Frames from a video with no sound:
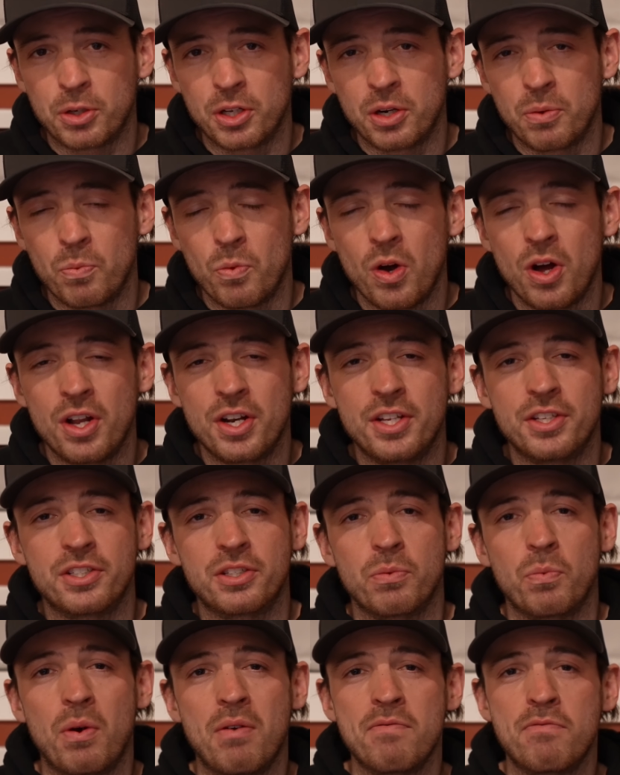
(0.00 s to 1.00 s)
gonna want is
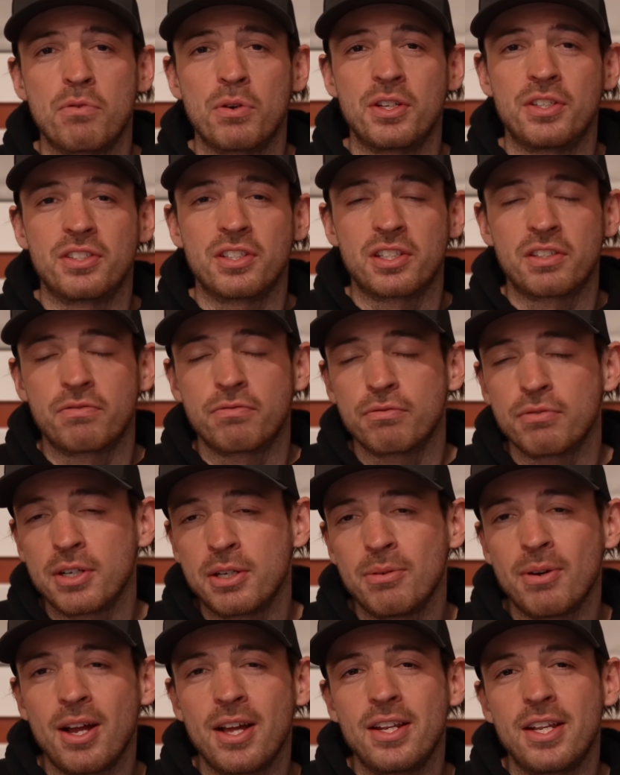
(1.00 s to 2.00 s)
the 146
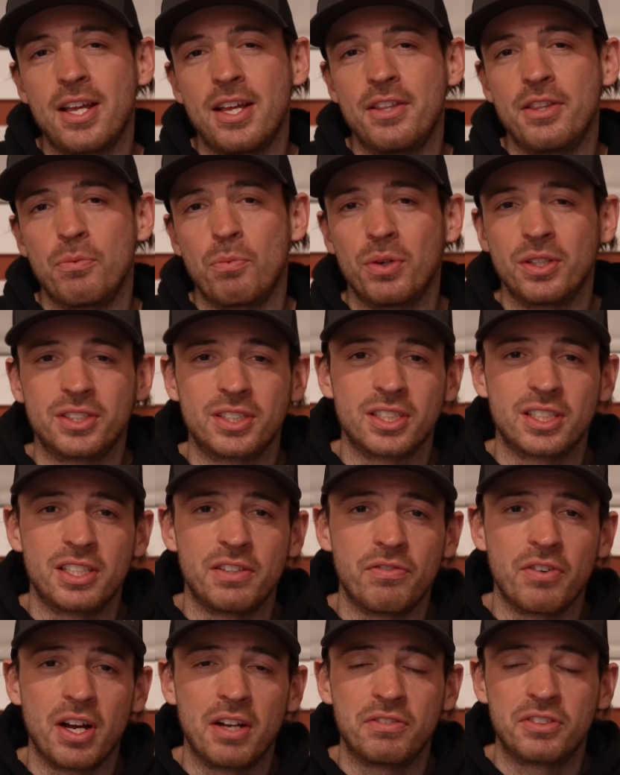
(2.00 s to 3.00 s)
Freeride and the
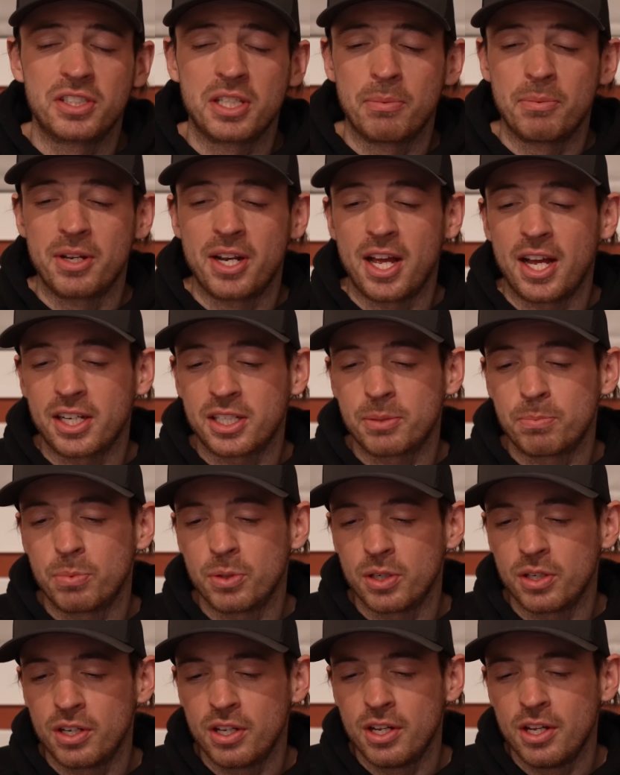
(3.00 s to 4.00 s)
165 Summit
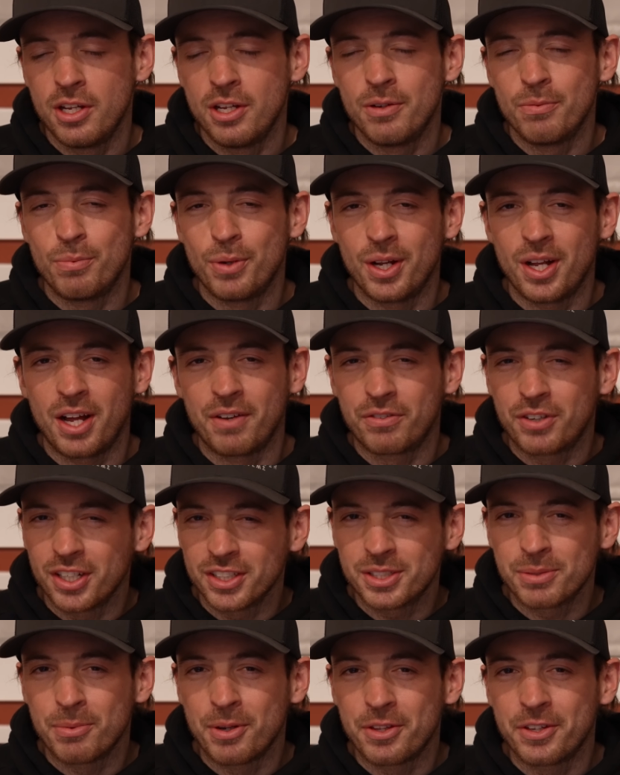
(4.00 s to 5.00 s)
Expert, but I've
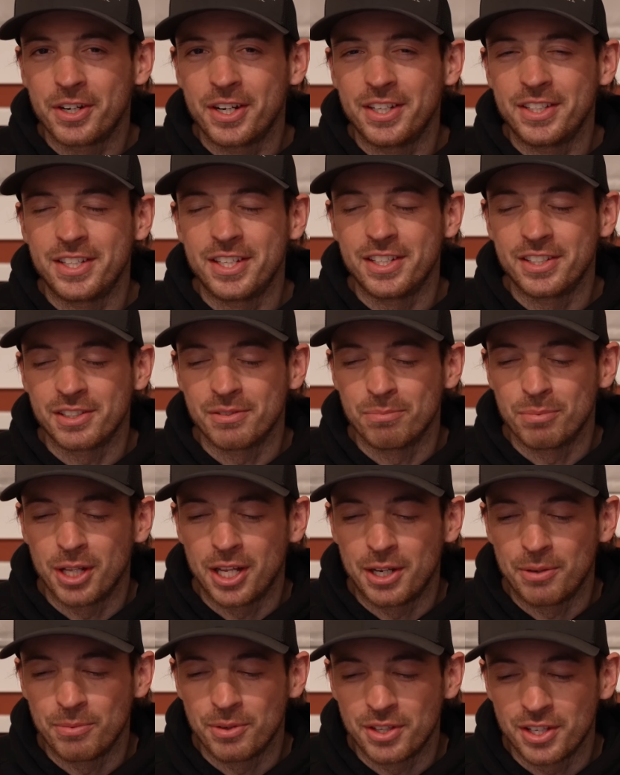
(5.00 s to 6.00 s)
got some other ideas I'm
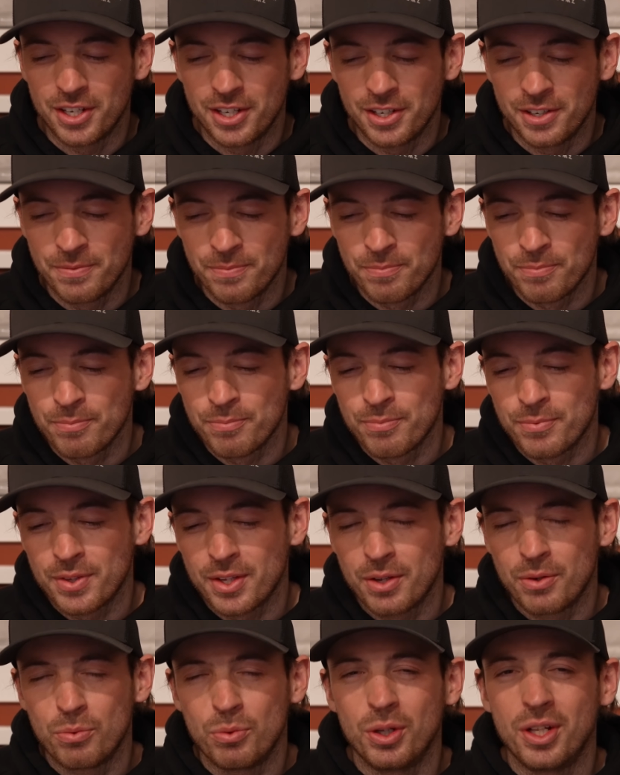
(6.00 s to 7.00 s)
playing with here.
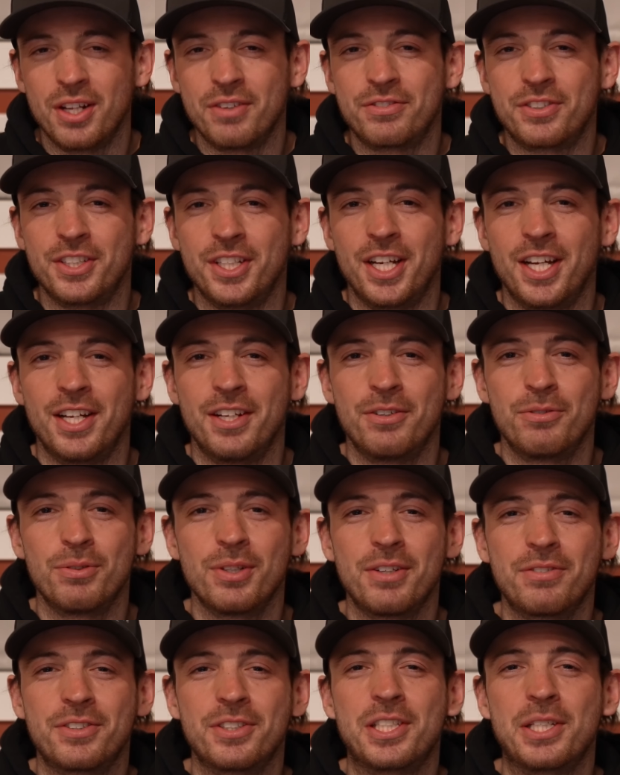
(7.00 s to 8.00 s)
We'll have
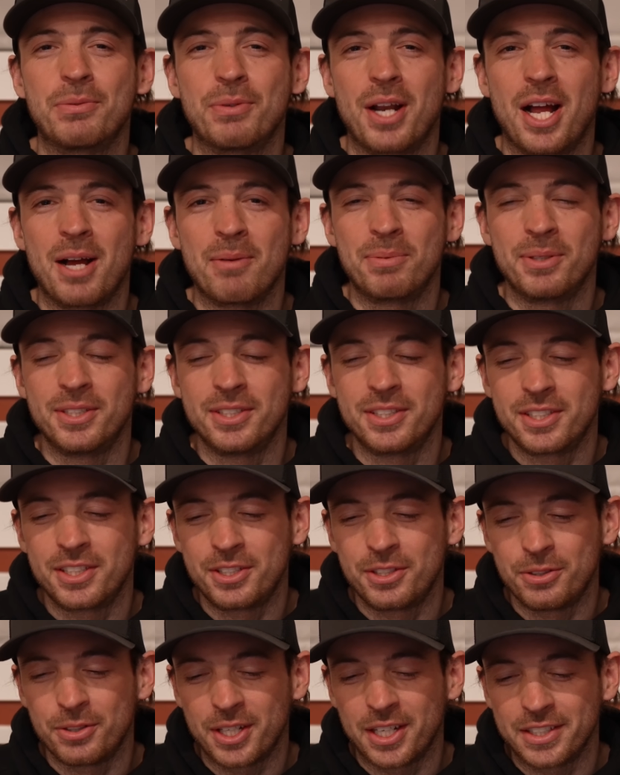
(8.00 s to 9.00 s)
to see what
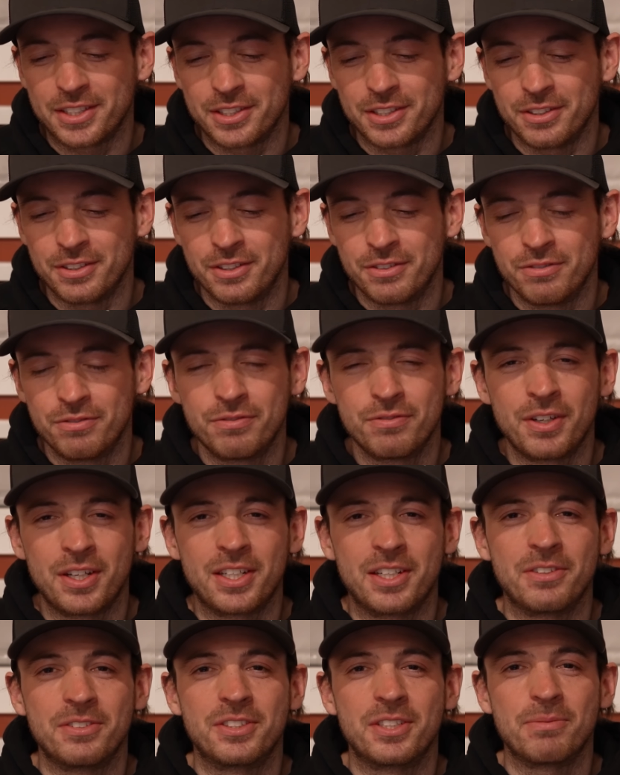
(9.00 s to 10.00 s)
happens. You guys will
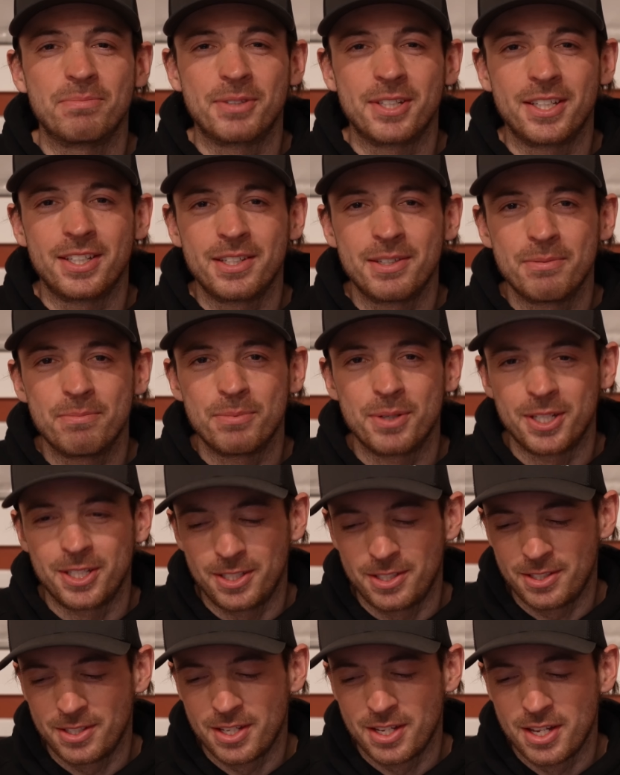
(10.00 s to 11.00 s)
find out someday, but
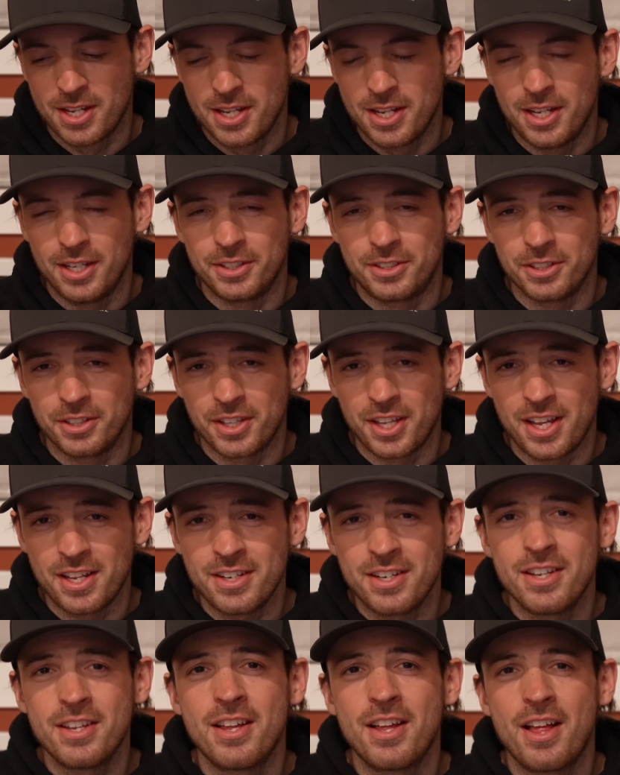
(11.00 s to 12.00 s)
until
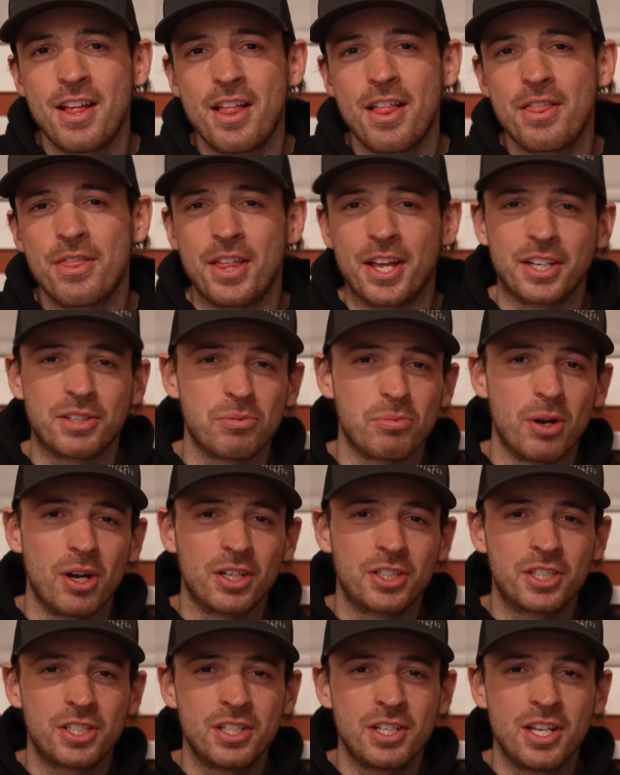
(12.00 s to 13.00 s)
then, thanks for
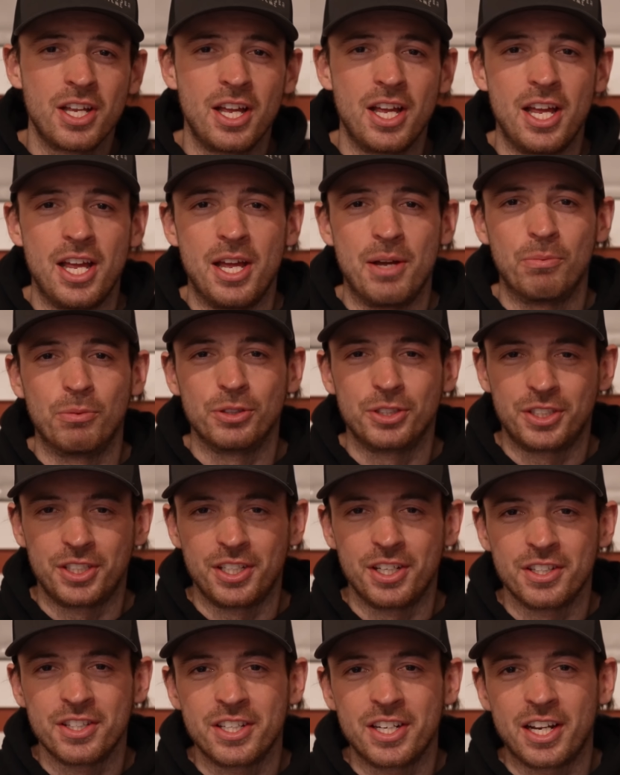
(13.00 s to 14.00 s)
watching, and we'll see
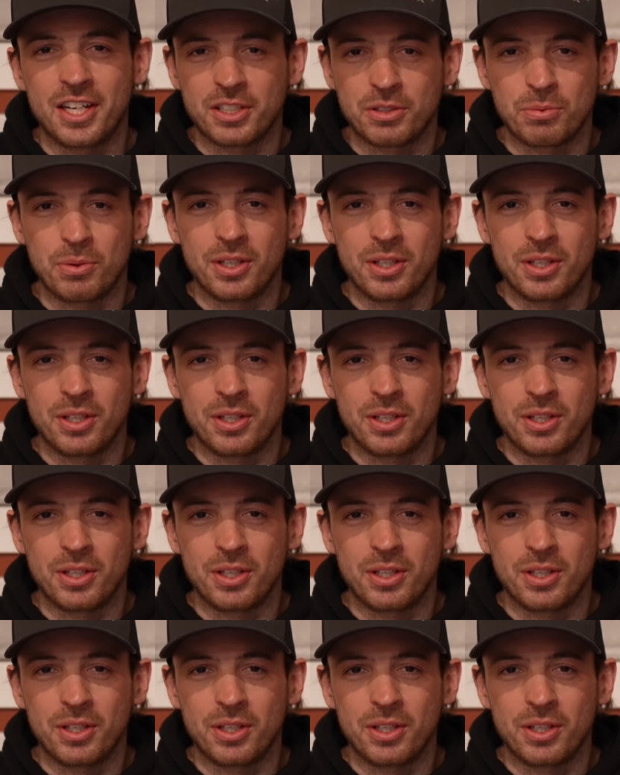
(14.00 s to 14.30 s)
you on the next